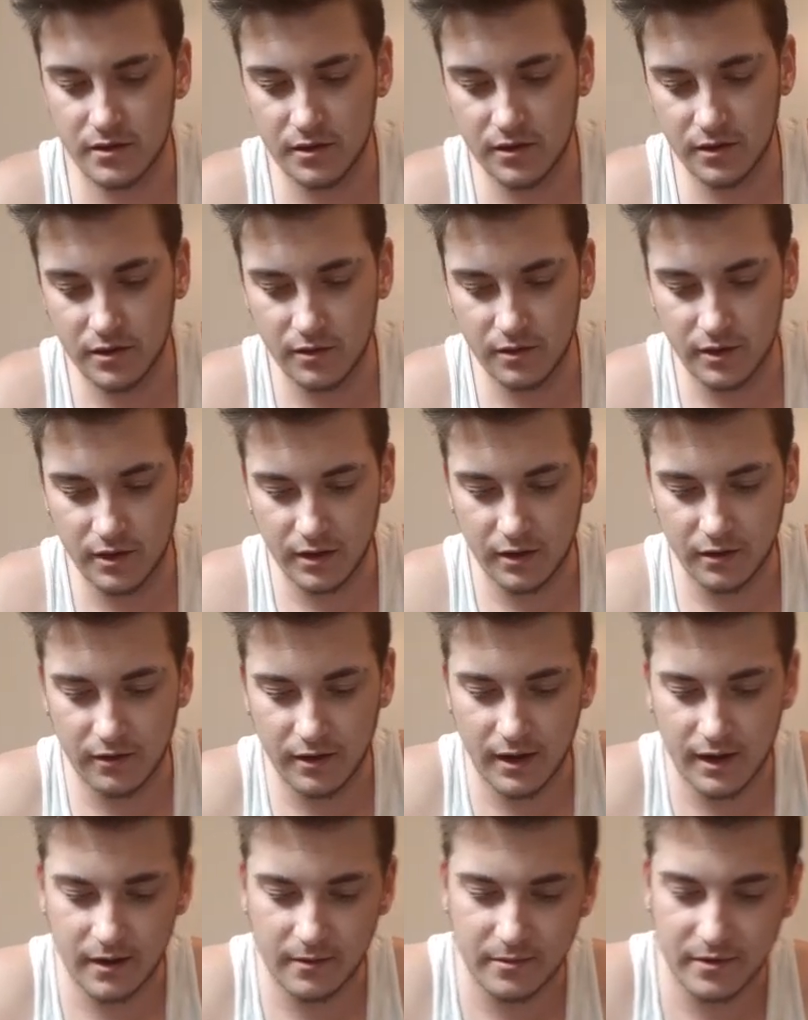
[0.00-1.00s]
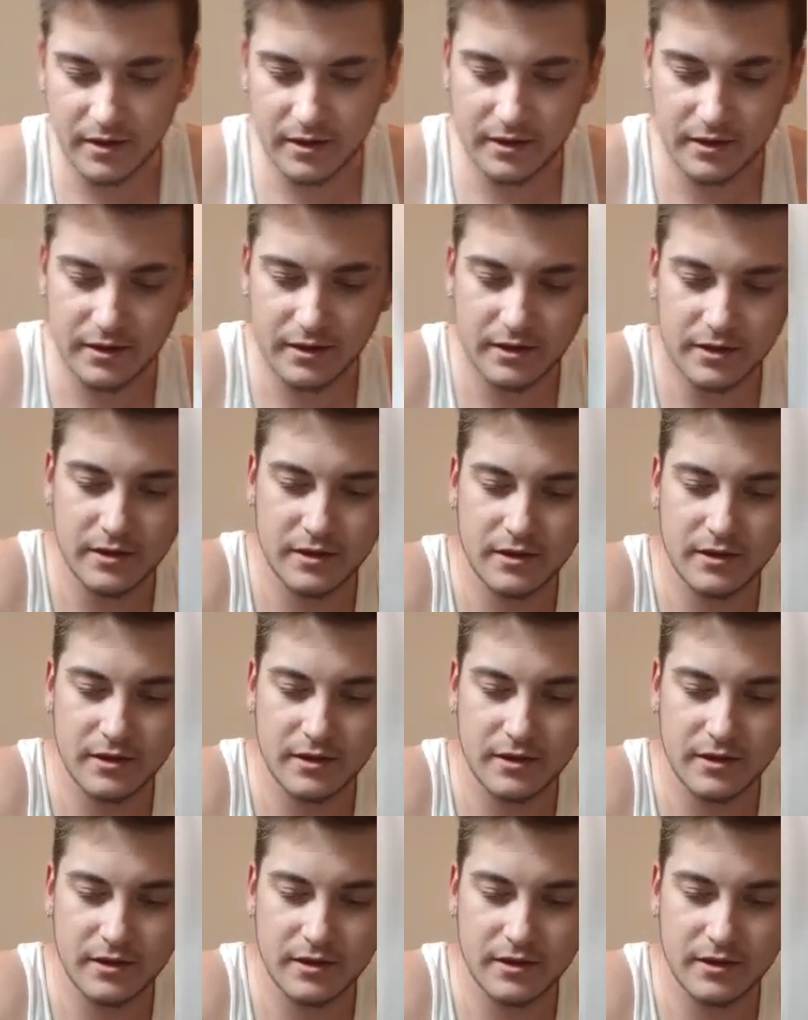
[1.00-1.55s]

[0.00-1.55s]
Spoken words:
you can grab a